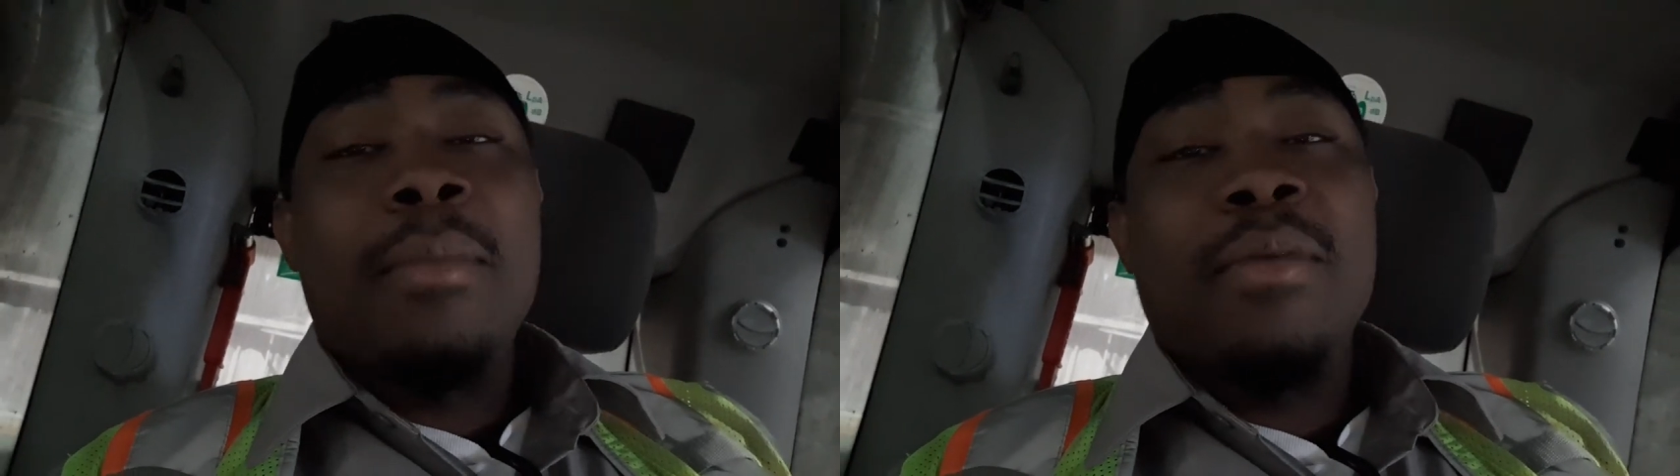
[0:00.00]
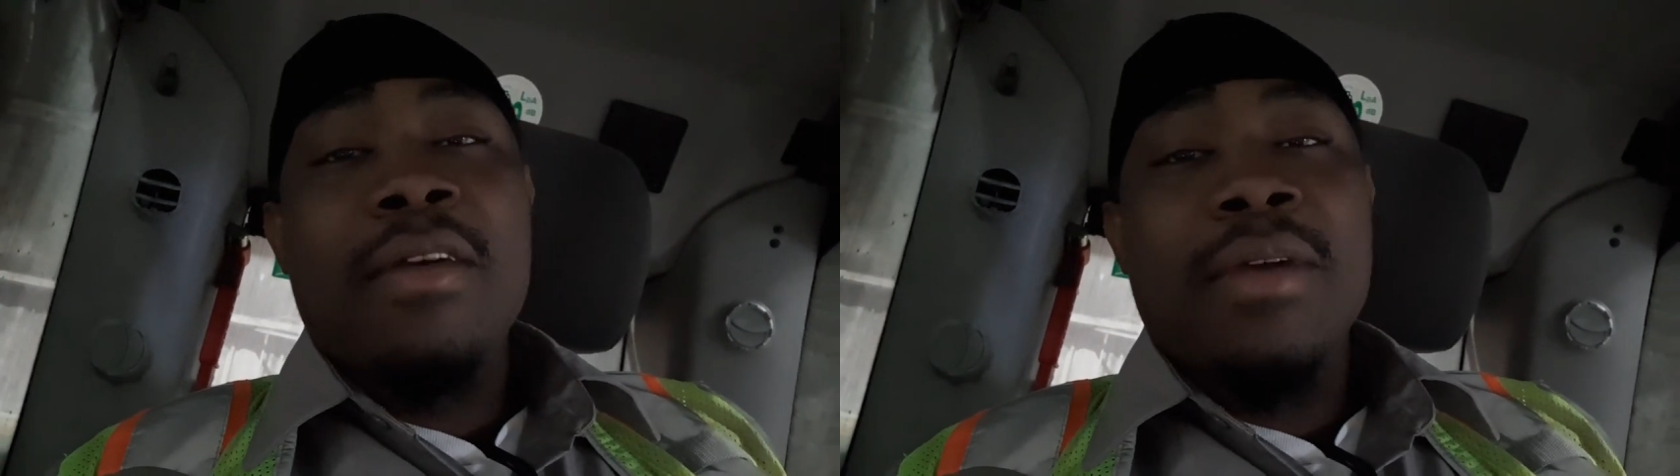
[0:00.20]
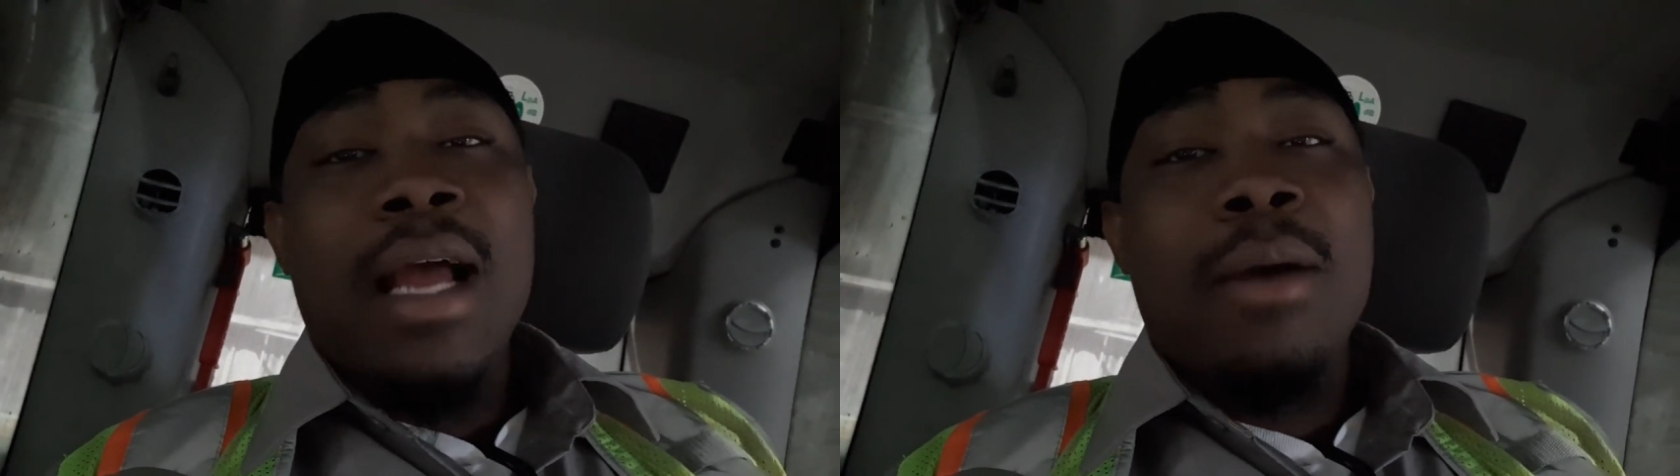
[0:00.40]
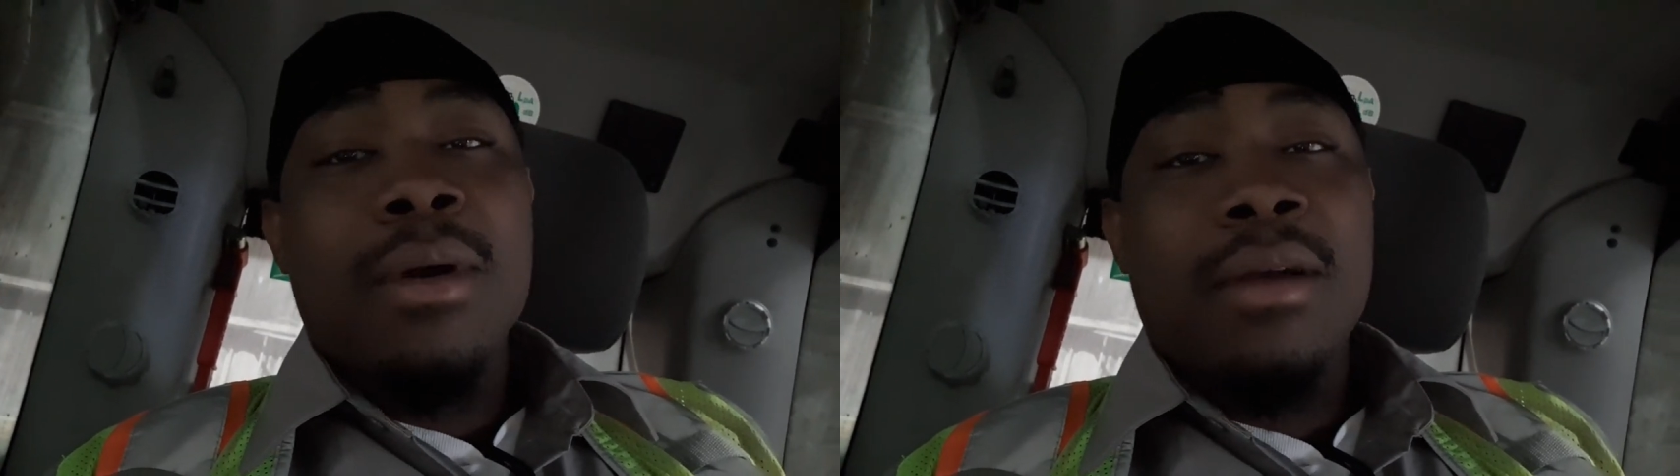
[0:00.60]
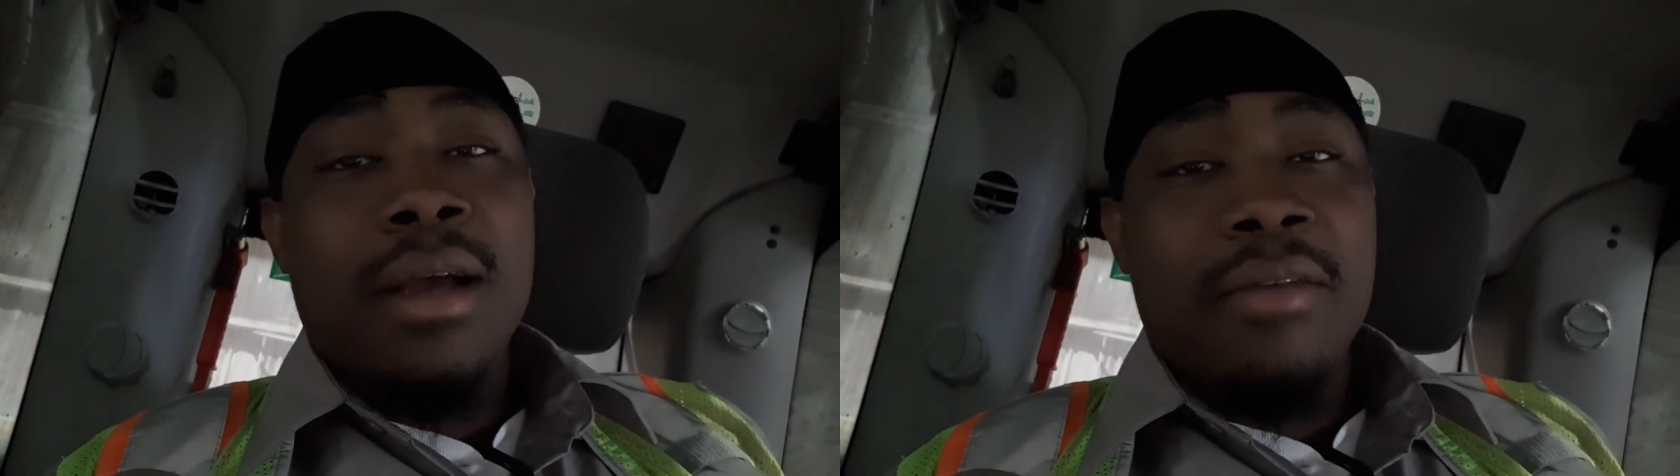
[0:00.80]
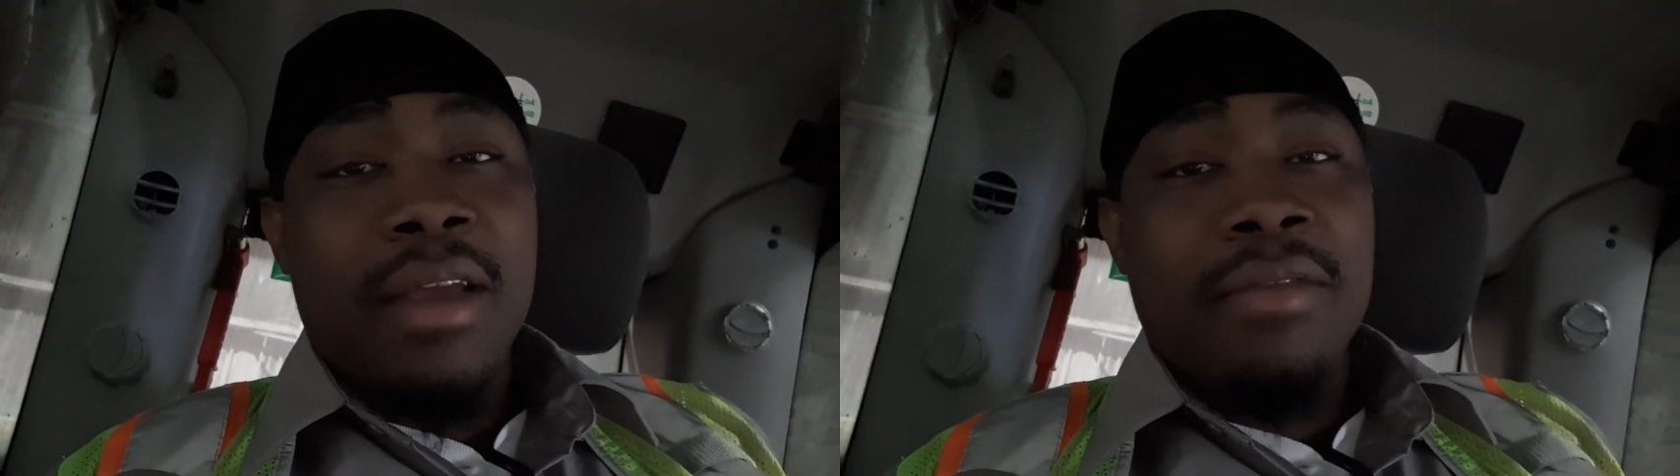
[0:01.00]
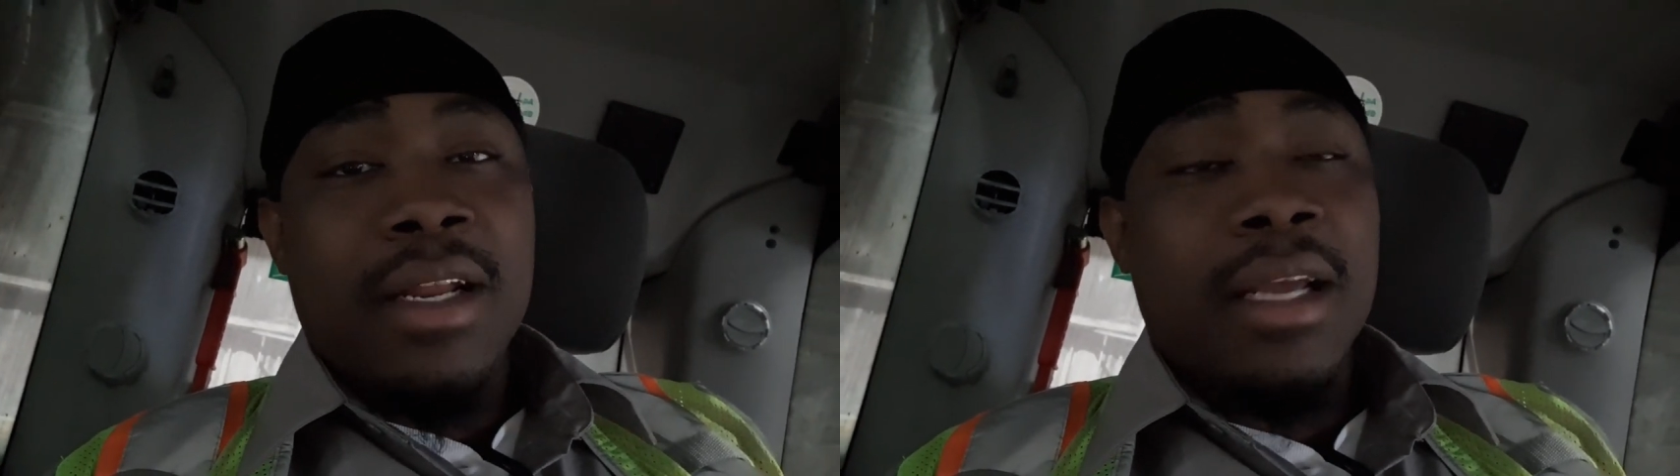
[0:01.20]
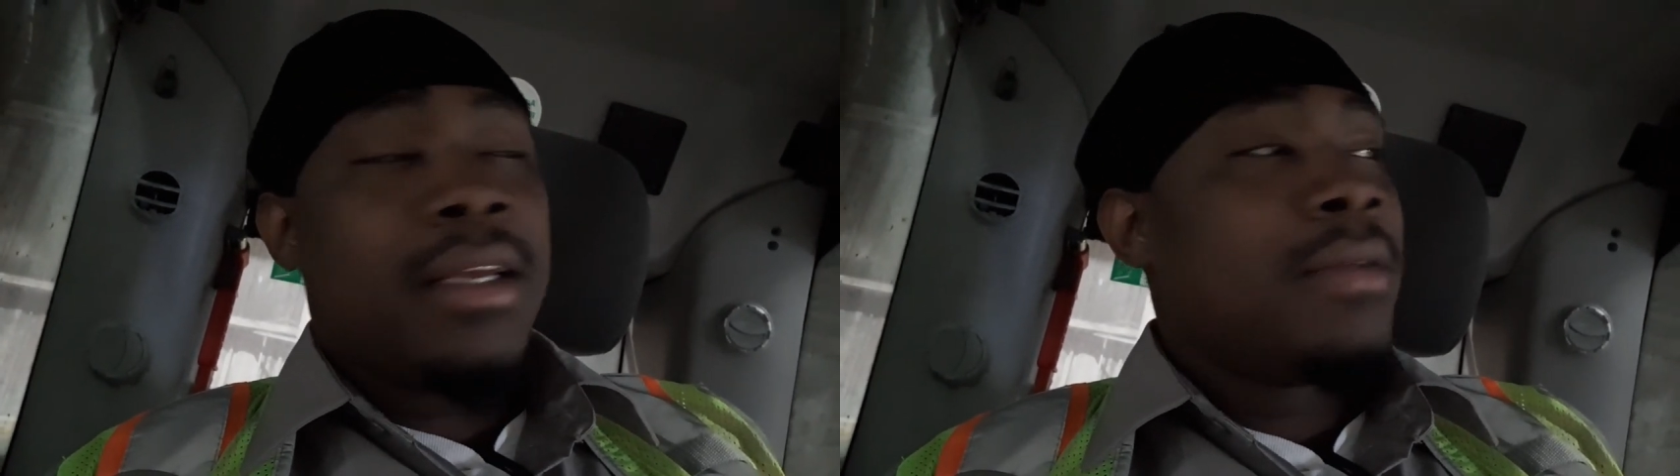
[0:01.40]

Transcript: of every hour of every day.